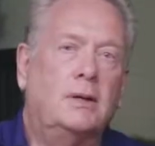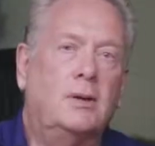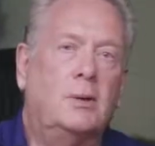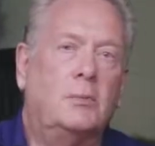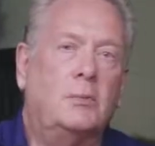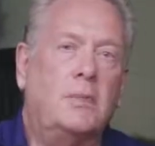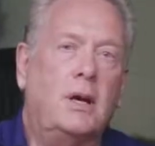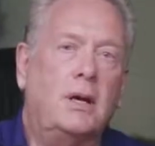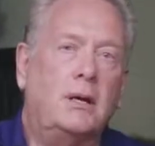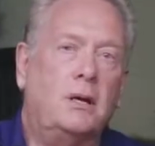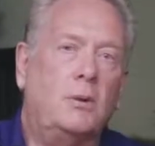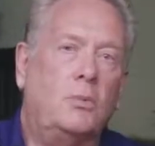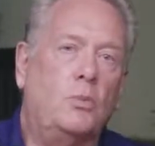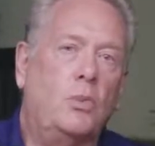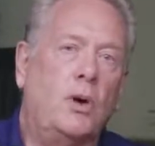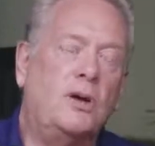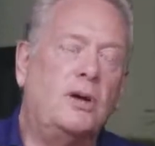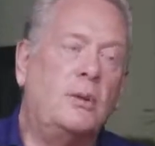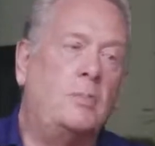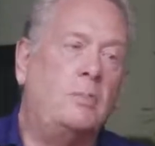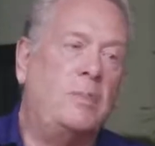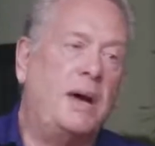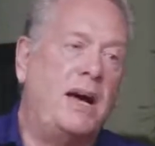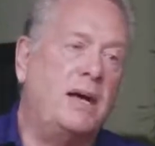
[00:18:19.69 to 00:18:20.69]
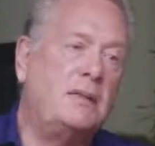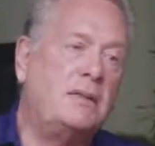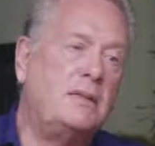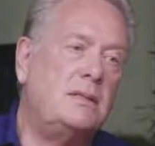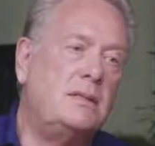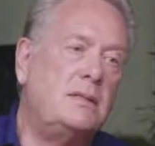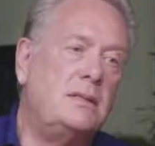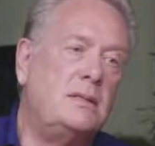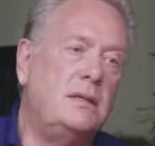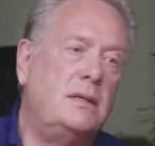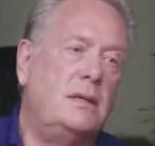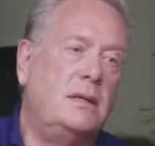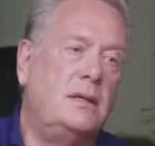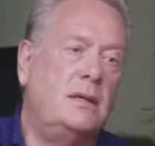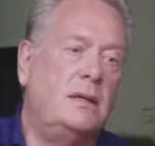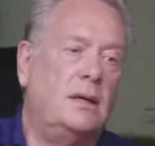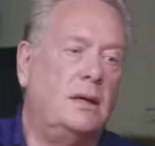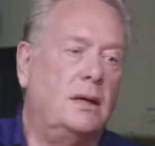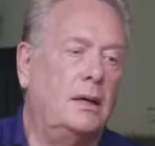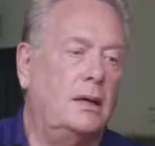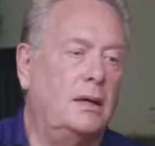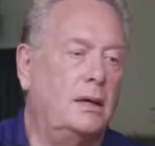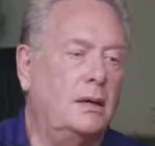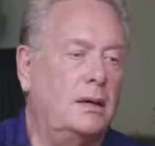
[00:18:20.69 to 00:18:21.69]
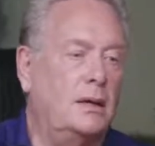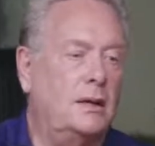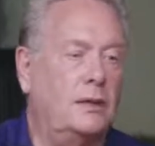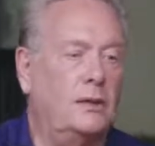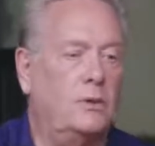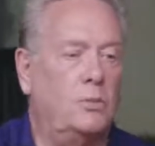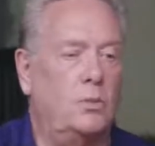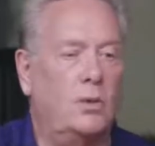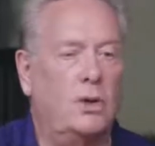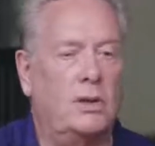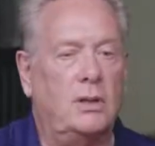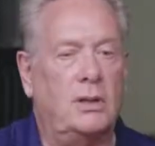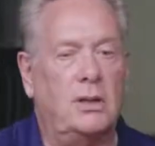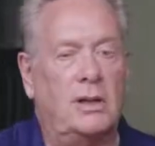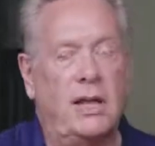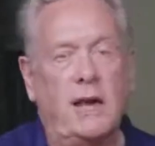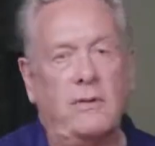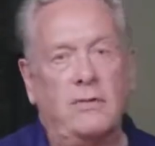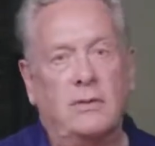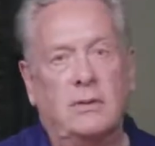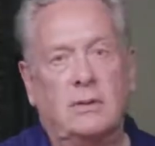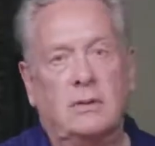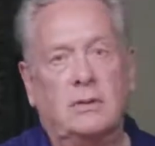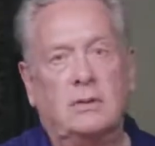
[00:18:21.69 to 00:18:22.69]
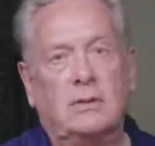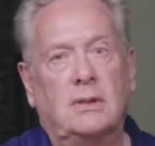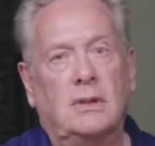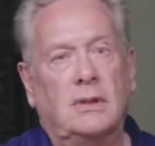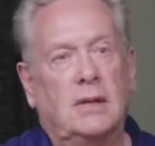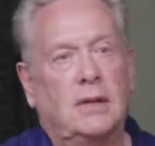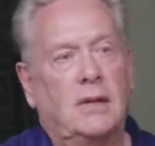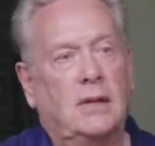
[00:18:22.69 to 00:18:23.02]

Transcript: no matter in what capacity, at what level,